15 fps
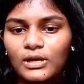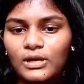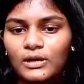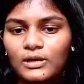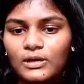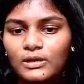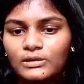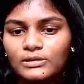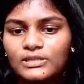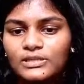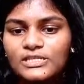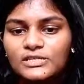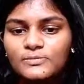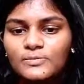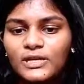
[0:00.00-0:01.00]
This is
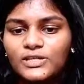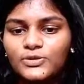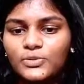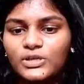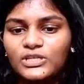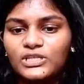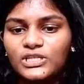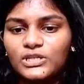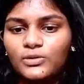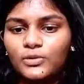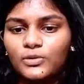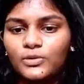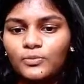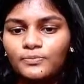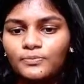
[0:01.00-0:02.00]
my 20
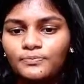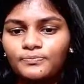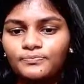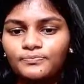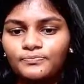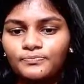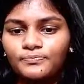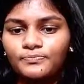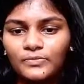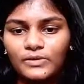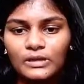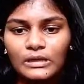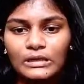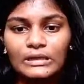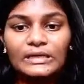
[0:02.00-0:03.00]
ohm
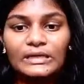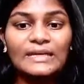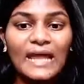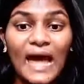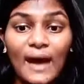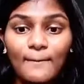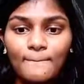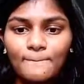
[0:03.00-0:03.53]
lamp.